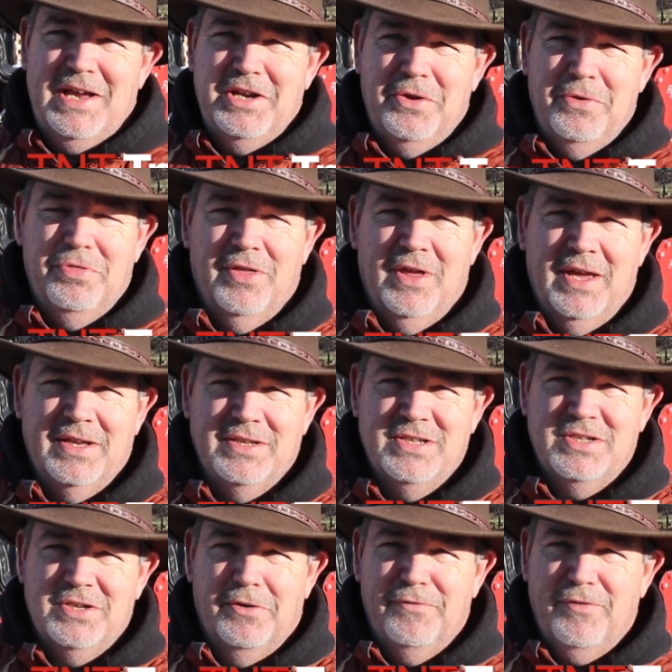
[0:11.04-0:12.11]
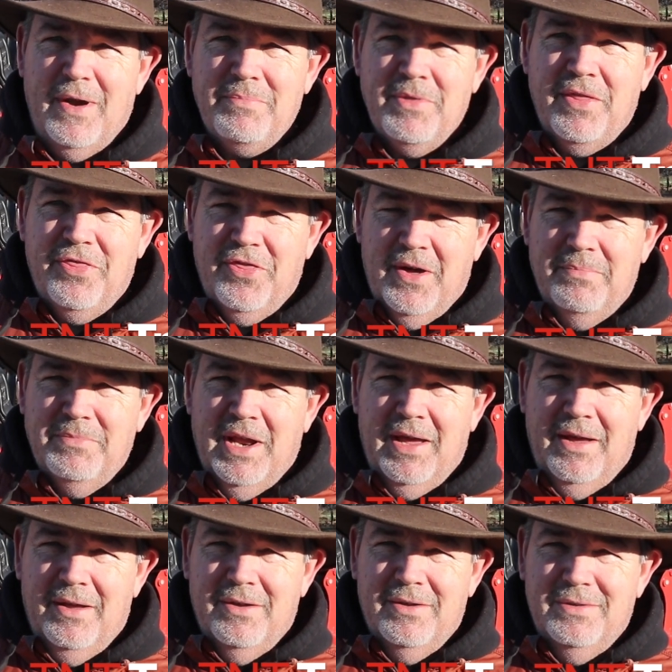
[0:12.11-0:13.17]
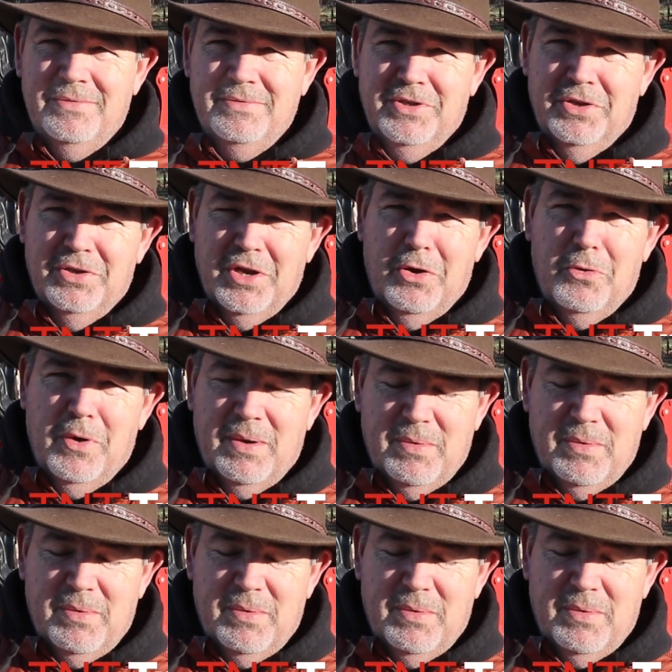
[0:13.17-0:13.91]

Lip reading: New Things. So from the thumbnail, you know what